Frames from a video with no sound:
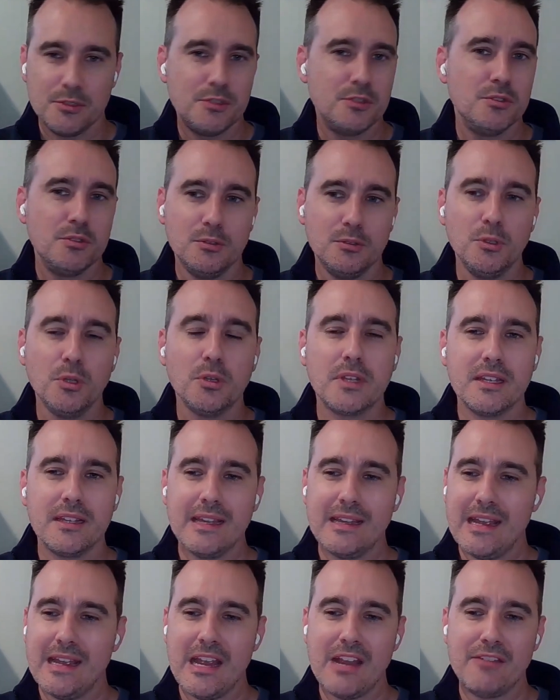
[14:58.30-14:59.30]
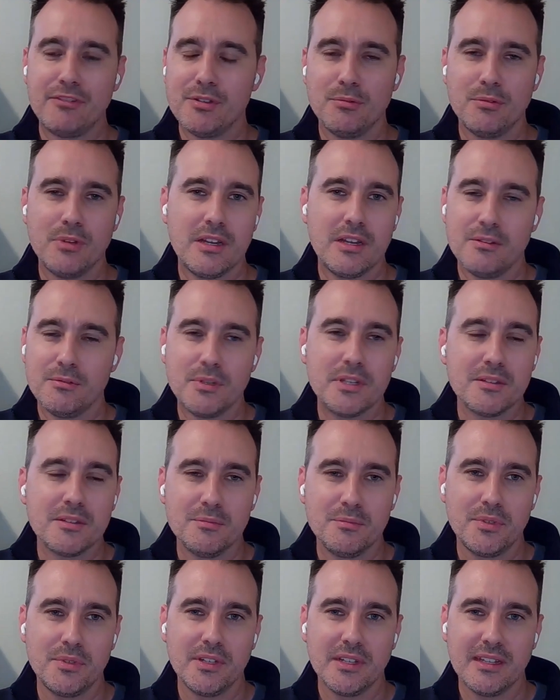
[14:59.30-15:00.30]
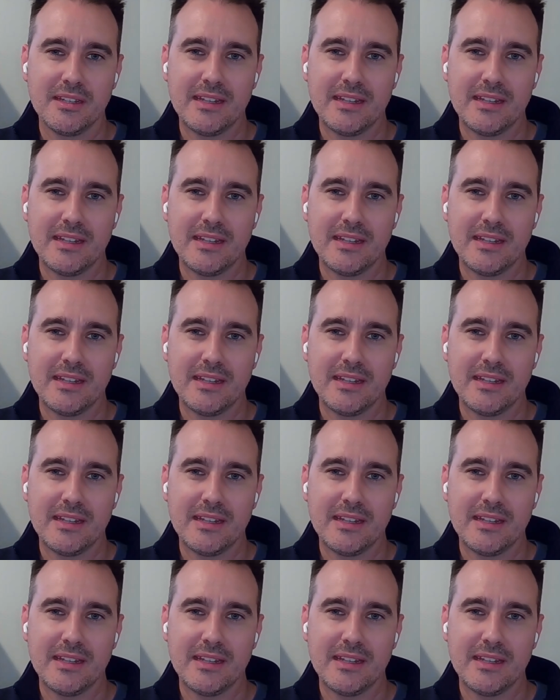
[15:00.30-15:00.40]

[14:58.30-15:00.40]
looking at everywhere we can bring in